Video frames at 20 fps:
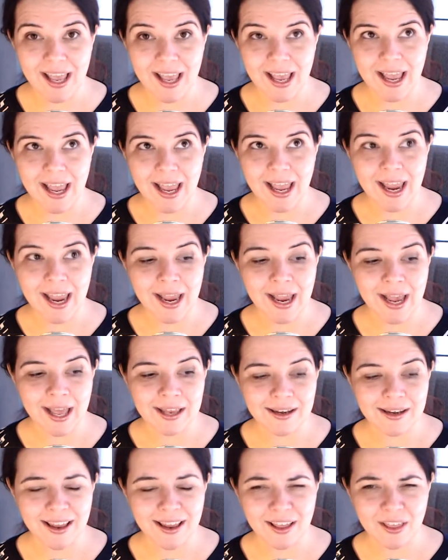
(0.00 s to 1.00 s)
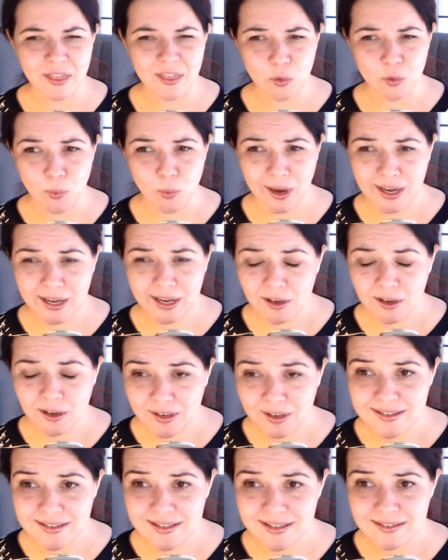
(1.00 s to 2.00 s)
Mm-hmm. And uh, the radio
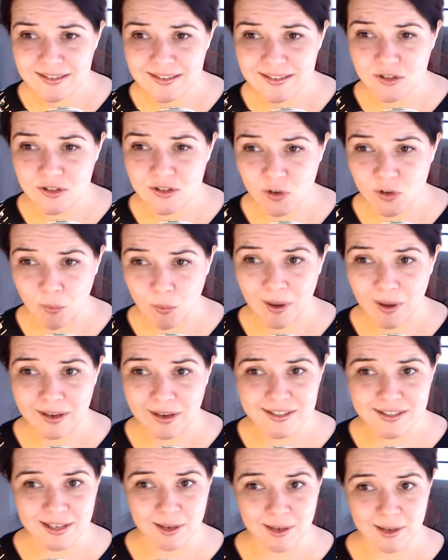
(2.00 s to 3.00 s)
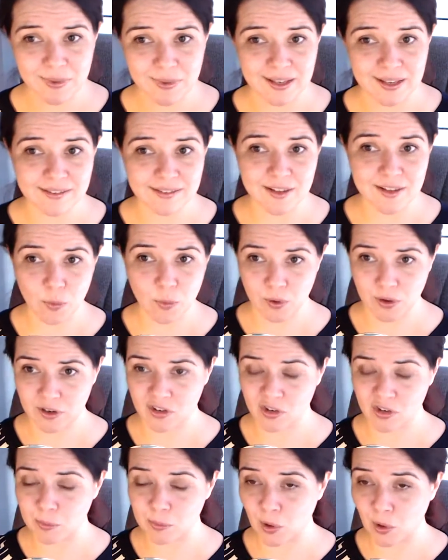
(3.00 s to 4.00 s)
isn't so much someplace that we're
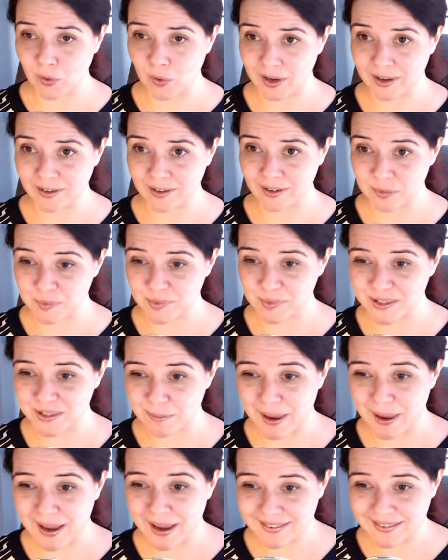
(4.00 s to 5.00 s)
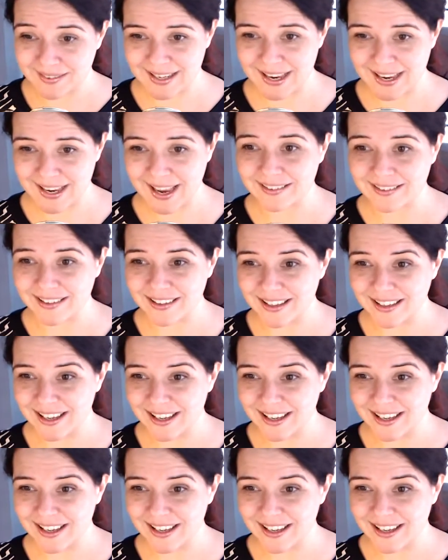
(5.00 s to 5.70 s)
exploring from space yet,